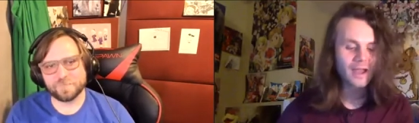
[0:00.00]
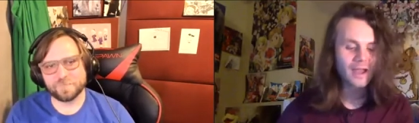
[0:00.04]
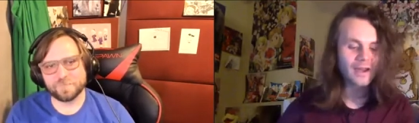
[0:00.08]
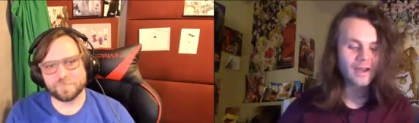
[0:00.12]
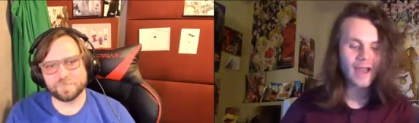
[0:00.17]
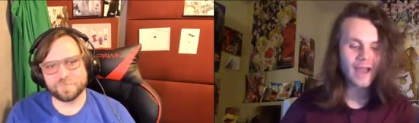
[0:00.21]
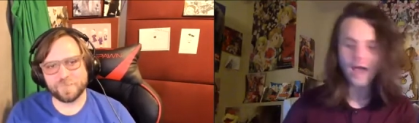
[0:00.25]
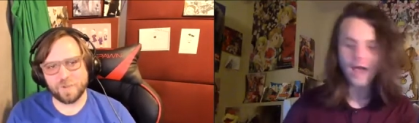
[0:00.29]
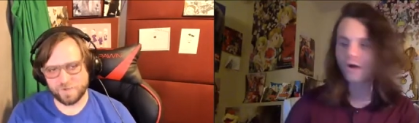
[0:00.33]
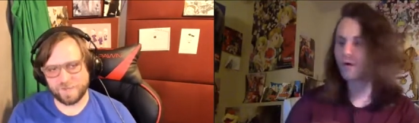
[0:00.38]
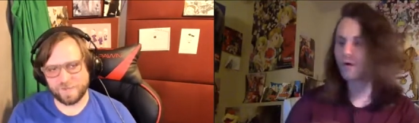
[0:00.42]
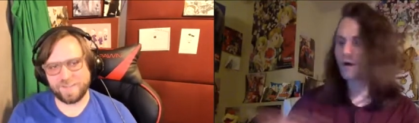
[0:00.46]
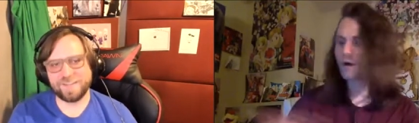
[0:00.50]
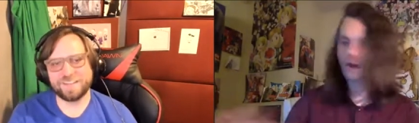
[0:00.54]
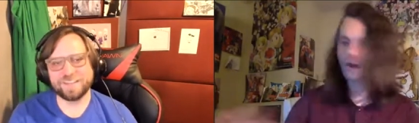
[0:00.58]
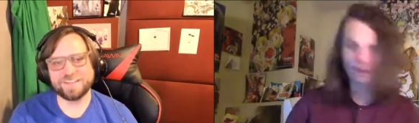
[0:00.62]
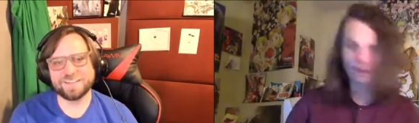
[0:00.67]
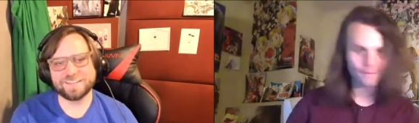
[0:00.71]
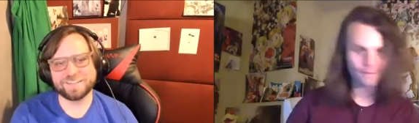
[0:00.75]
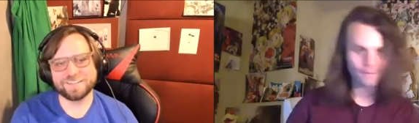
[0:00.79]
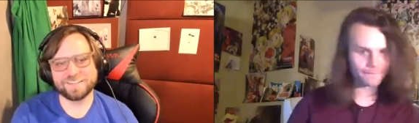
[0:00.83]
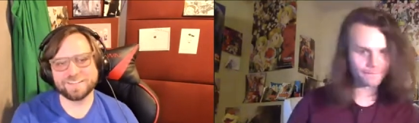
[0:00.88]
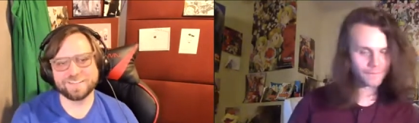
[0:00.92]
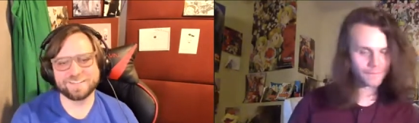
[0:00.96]
Speaker 1: Now, okay.
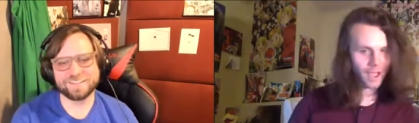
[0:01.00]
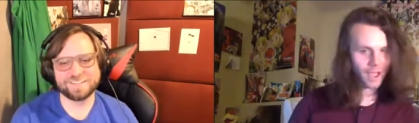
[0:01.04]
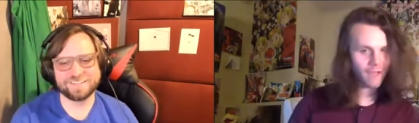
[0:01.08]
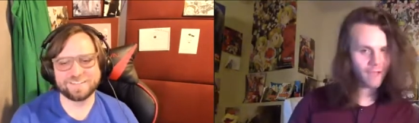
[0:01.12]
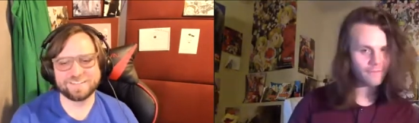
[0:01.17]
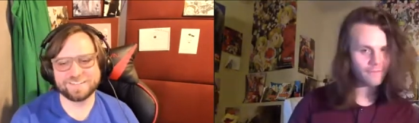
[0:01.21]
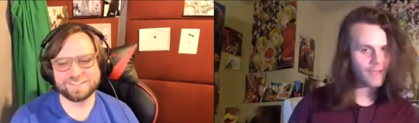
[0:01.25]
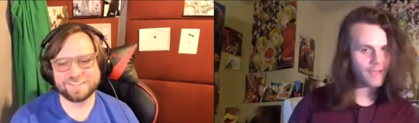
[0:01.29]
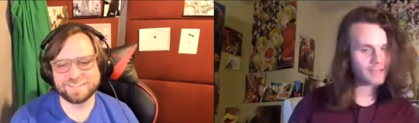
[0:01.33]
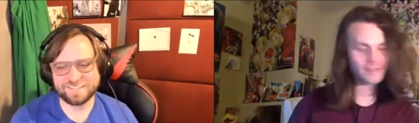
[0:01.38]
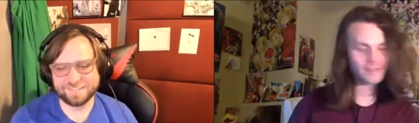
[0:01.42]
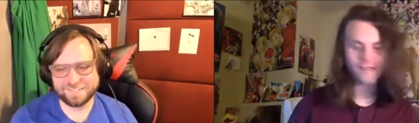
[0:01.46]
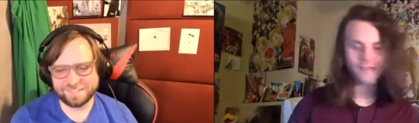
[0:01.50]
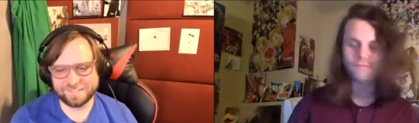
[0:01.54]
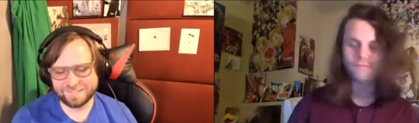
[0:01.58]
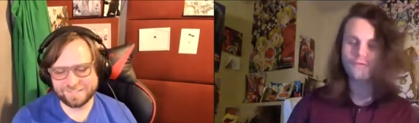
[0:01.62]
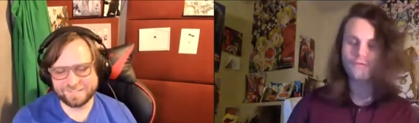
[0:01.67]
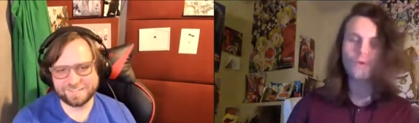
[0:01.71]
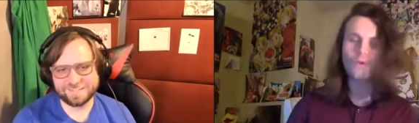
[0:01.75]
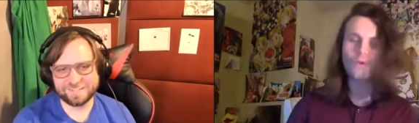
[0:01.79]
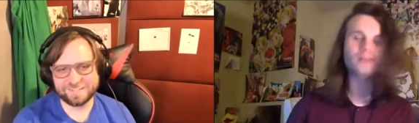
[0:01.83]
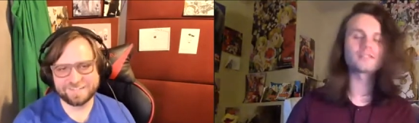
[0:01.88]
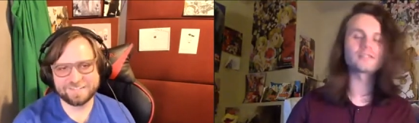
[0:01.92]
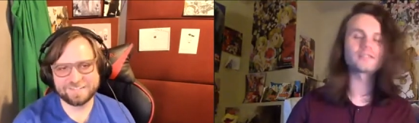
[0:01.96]
I've, as I've
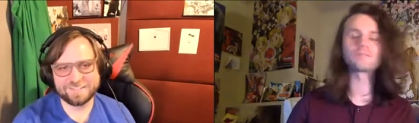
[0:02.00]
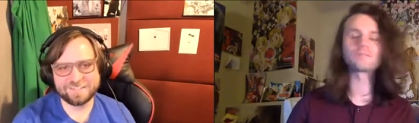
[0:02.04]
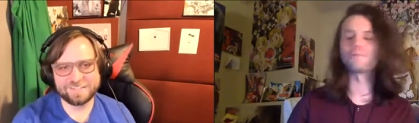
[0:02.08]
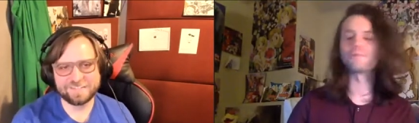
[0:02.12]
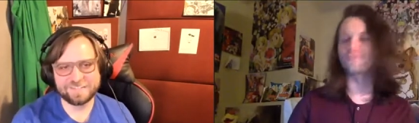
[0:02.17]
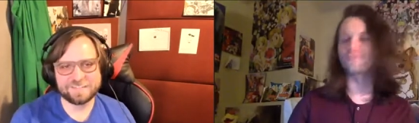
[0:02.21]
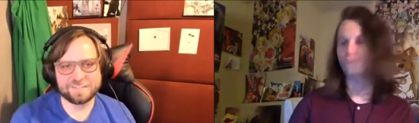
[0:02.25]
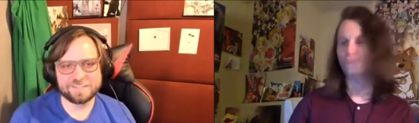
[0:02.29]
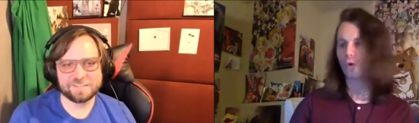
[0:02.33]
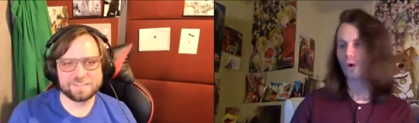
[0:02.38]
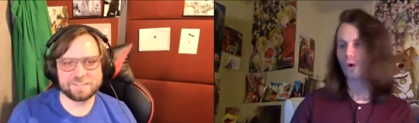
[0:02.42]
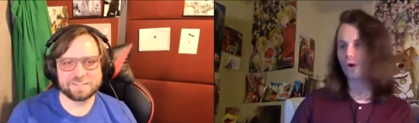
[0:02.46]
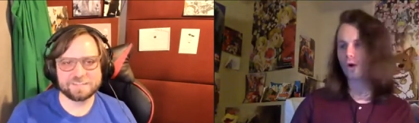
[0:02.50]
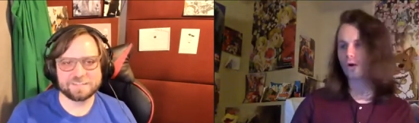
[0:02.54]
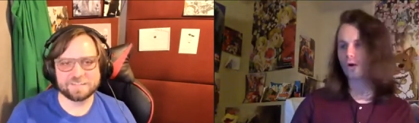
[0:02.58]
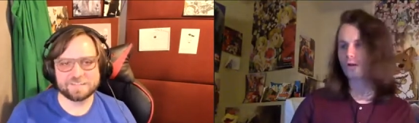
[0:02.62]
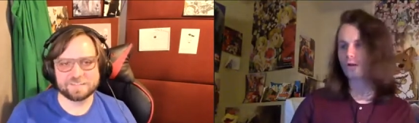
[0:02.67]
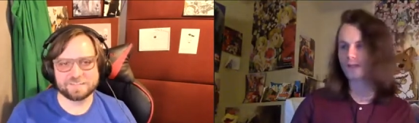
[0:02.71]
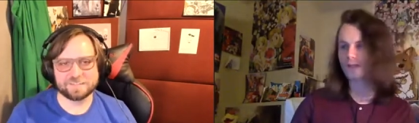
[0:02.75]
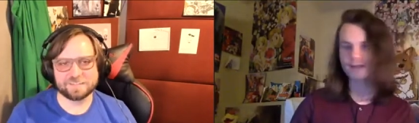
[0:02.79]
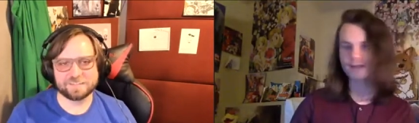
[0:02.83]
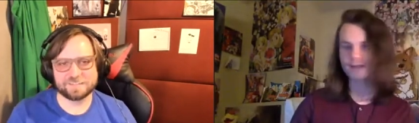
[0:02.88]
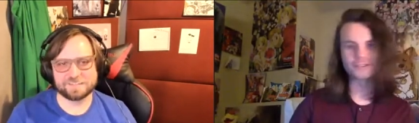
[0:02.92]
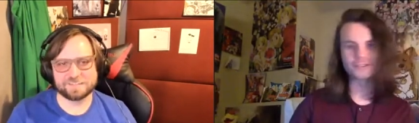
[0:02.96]
voiced before,
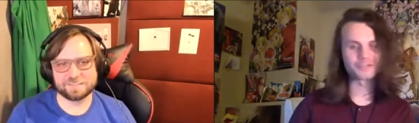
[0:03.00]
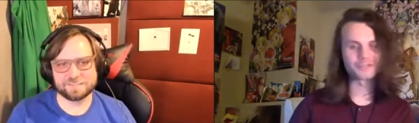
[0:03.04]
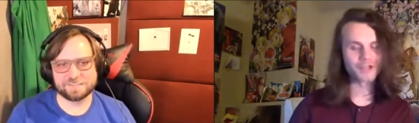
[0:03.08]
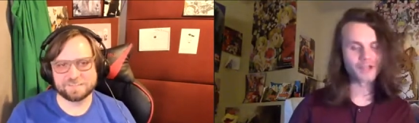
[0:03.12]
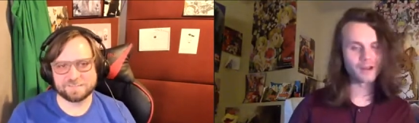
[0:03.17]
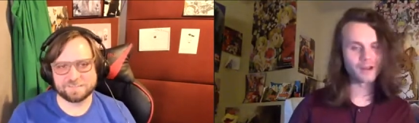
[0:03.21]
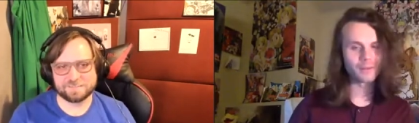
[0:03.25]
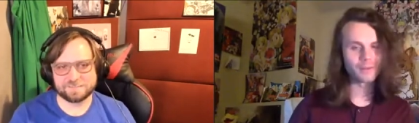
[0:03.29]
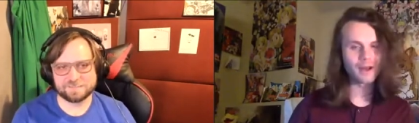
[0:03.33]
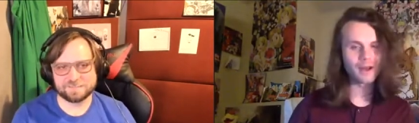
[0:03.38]
ladies and gentlemen,